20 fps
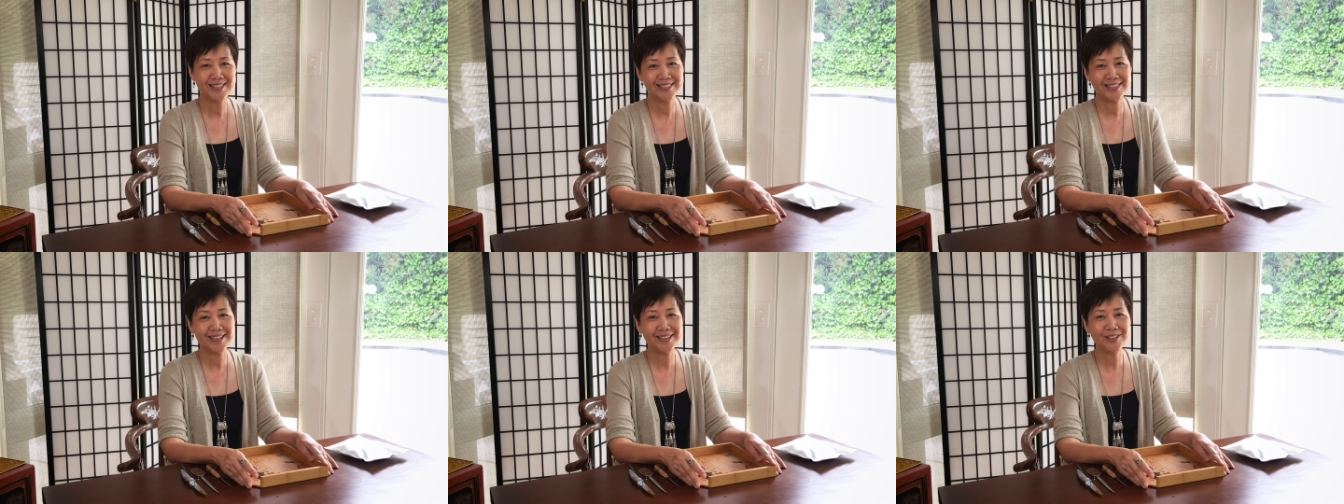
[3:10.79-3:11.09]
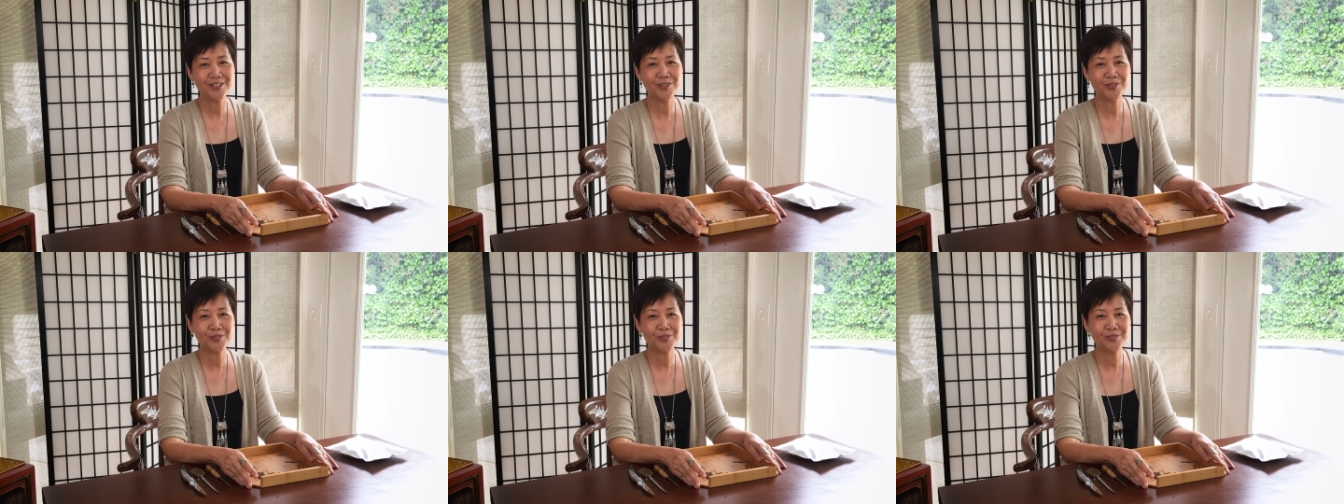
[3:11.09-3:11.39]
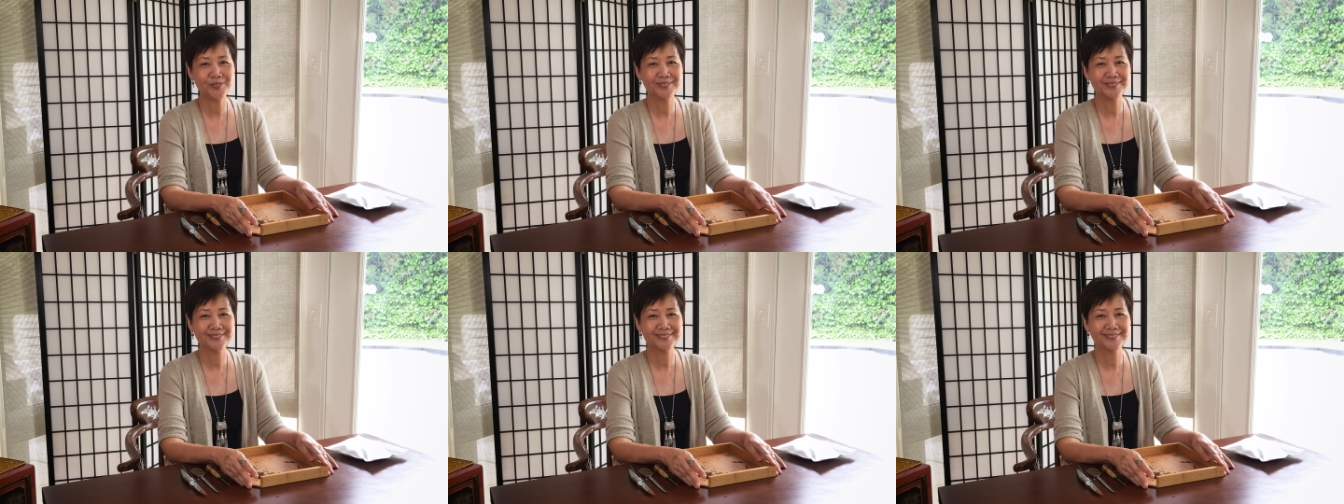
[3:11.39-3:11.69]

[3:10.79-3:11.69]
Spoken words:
Thank you.